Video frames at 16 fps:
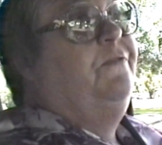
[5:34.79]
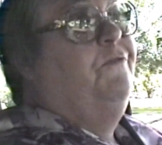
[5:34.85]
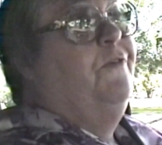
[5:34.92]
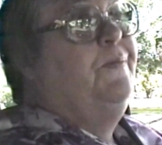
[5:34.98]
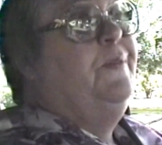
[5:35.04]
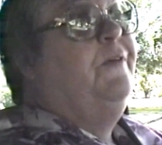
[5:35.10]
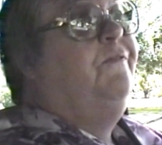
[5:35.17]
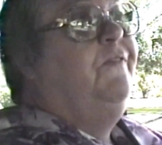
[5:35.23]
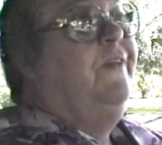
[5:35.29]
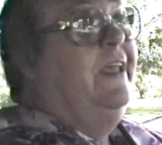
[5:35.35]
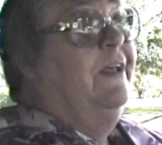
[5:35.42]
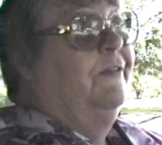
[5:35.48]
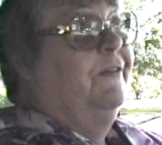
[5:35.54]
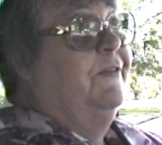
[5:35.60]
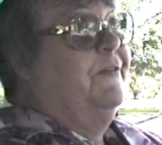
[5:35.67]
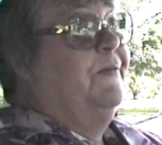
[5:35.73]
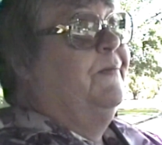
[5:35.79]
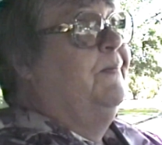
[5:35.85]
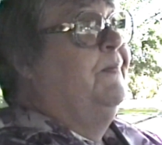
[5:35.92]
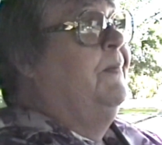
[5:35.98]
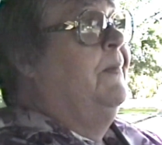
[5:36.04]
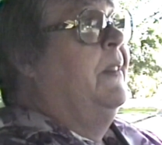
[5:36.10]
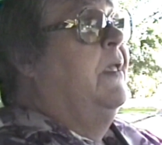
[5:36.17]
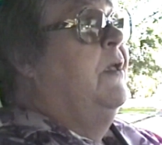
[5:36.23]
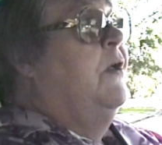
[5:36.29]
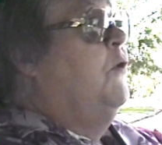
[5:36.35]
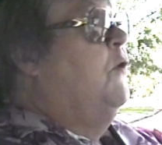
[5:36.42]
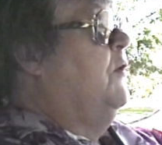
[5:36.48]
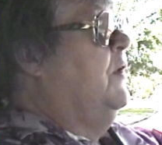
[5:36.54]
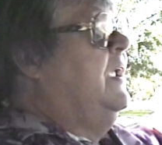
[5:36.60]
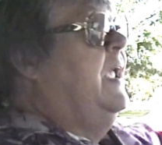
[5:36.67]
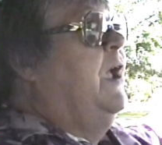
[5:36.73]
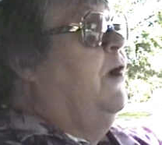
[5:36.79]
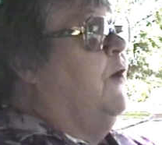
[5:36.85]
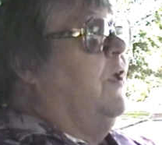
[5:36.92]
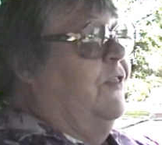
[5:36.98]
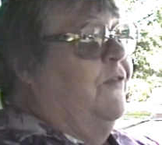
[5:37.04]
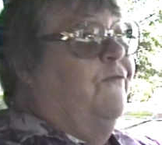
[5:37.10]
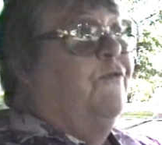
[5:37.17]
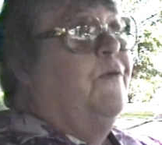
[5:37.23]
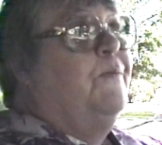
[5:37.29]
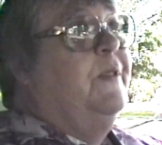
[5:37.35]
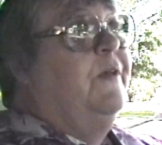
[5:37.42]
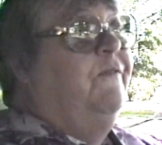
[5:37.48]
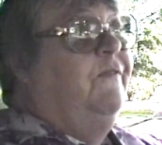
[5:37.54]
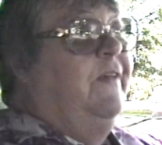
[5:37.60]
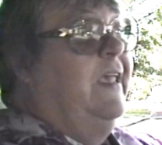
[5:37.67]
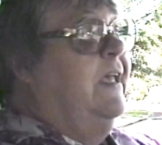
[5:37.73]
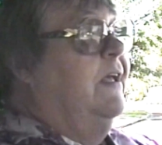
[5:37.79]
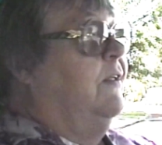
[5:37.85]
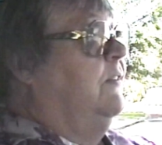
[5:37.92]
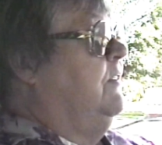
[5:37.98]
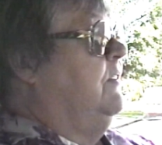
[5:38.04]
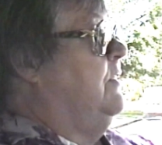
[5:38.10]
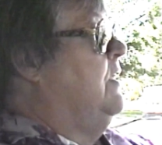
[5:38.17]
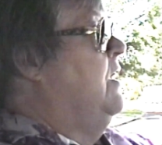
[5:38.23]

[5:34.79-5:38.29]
from the fields or carrots from the fields.